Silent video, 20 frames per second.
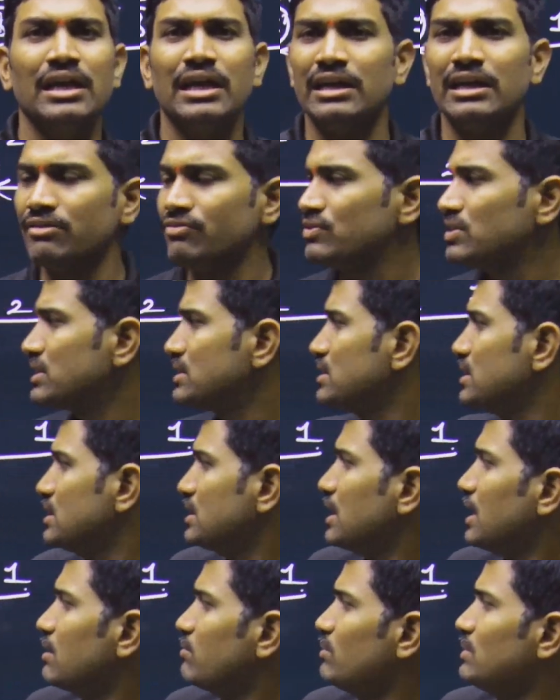If 16
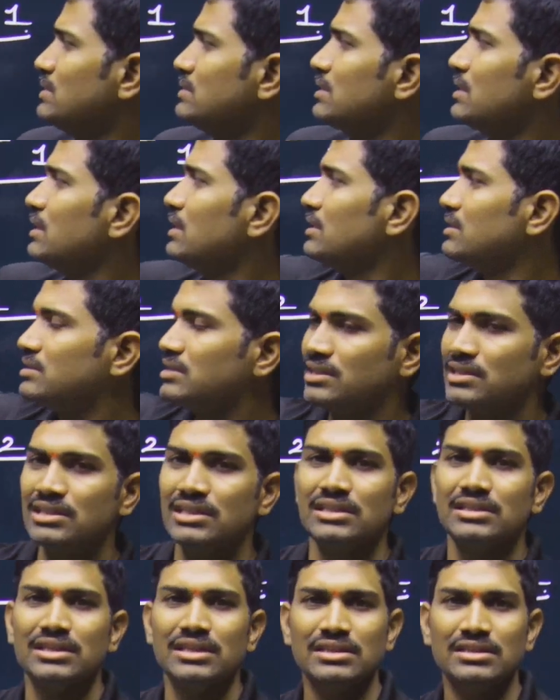carbons,
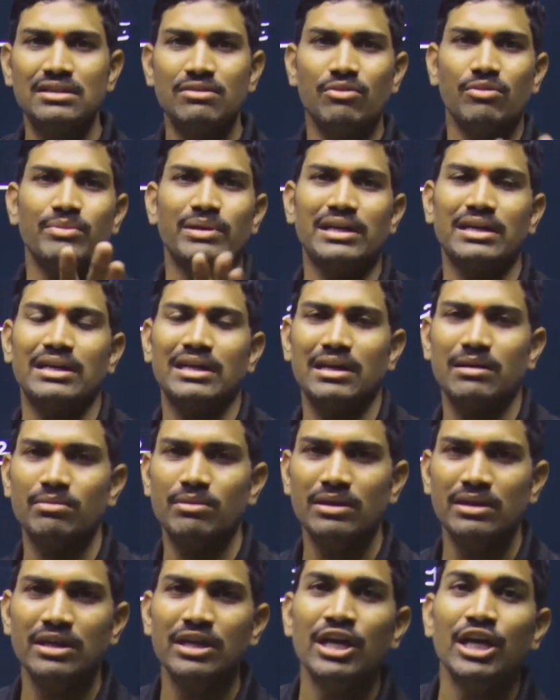16th is the omega
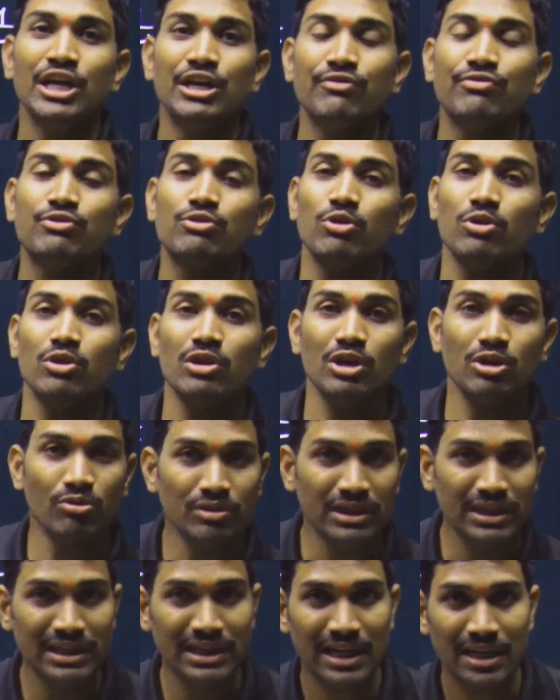carbon. If total
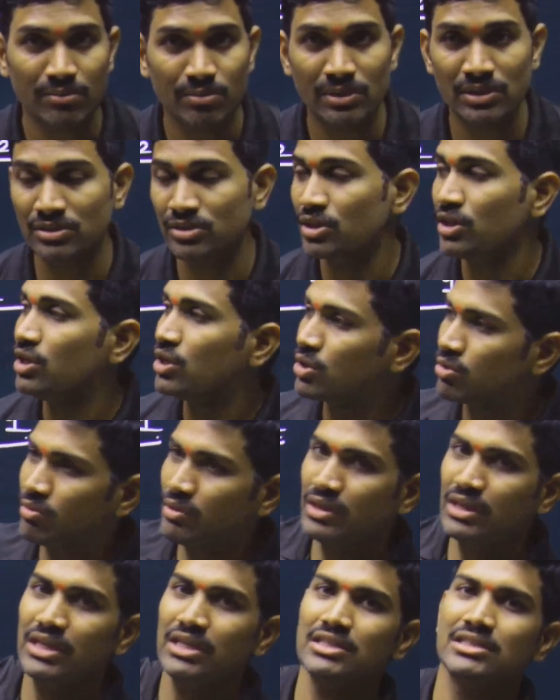20 carbons,
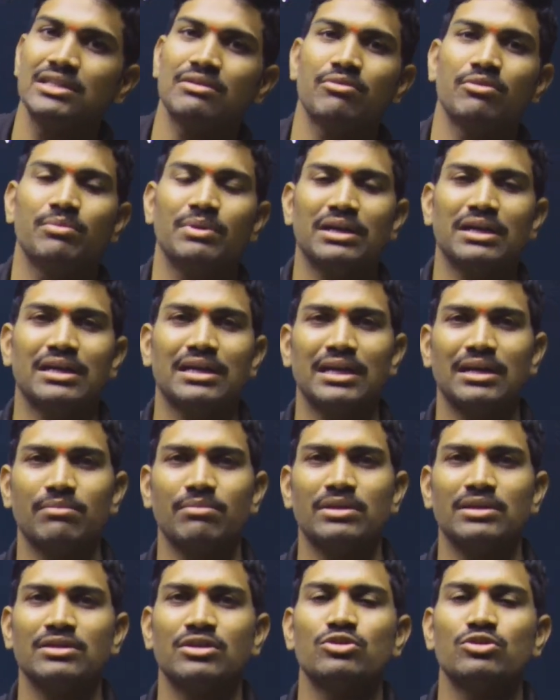20 is the omega carbon.